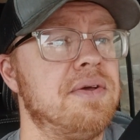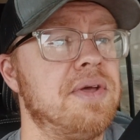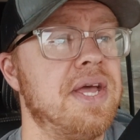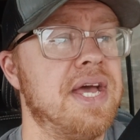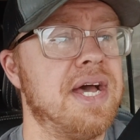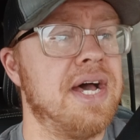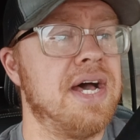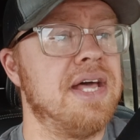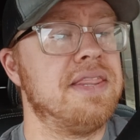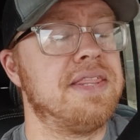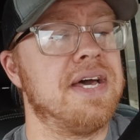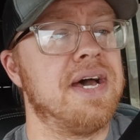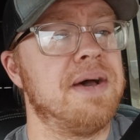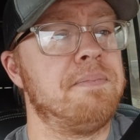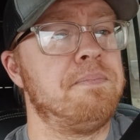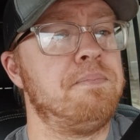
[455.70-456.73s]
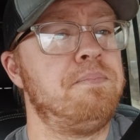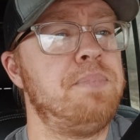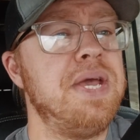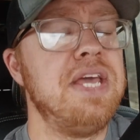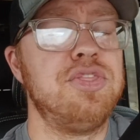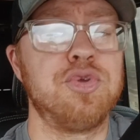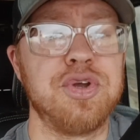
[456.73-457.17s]
The
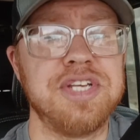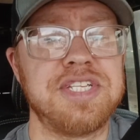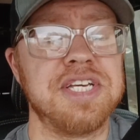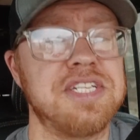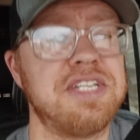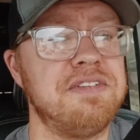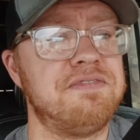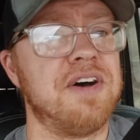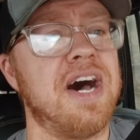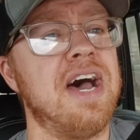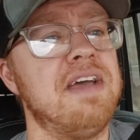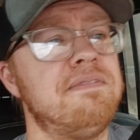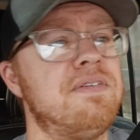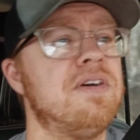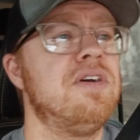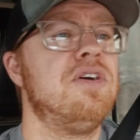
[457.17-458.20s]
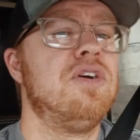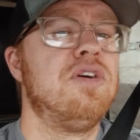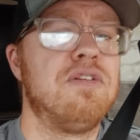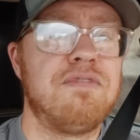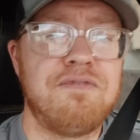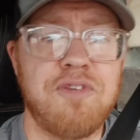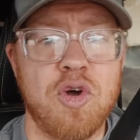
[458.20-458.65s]
P365,
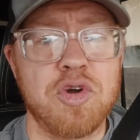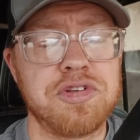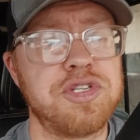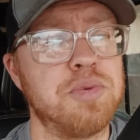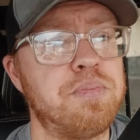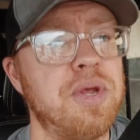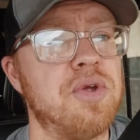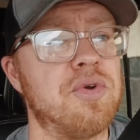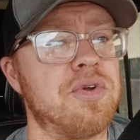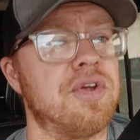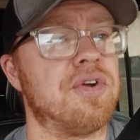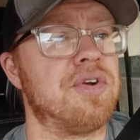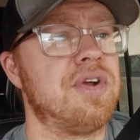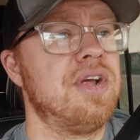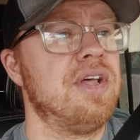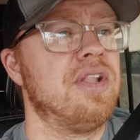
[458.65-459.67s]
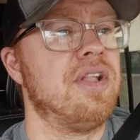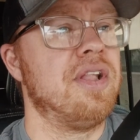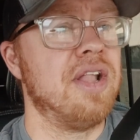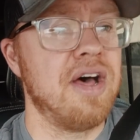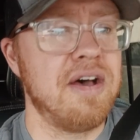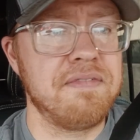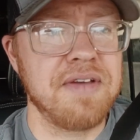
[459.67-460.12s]
far superior.
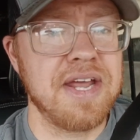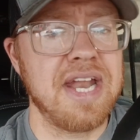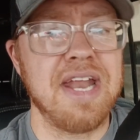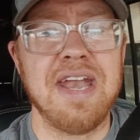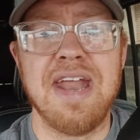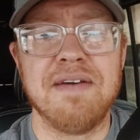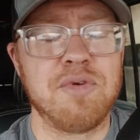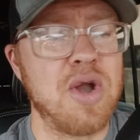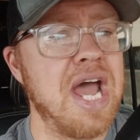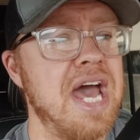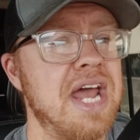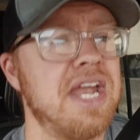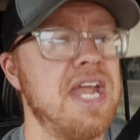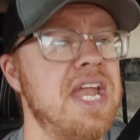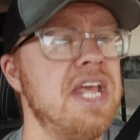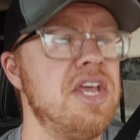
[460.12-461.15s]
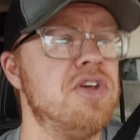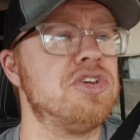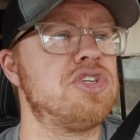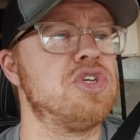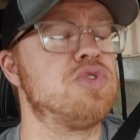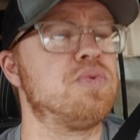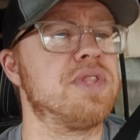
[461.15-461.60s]
Love it. Never had any
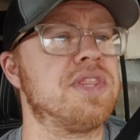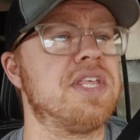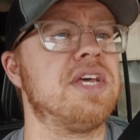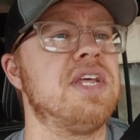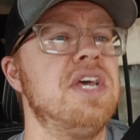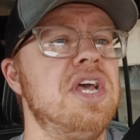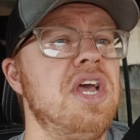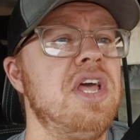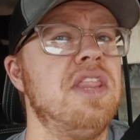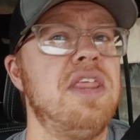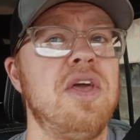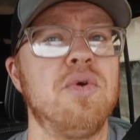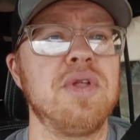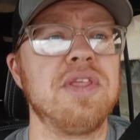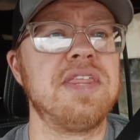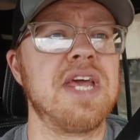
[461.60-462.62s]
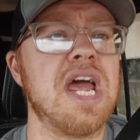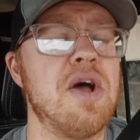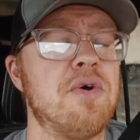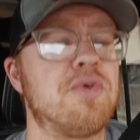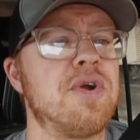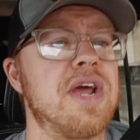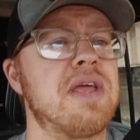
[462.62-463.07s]
issues with it. The only thing I
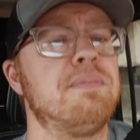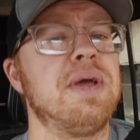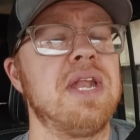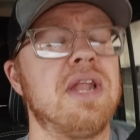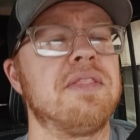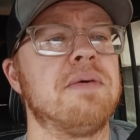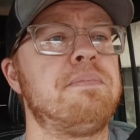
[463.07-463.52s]
would recommend on the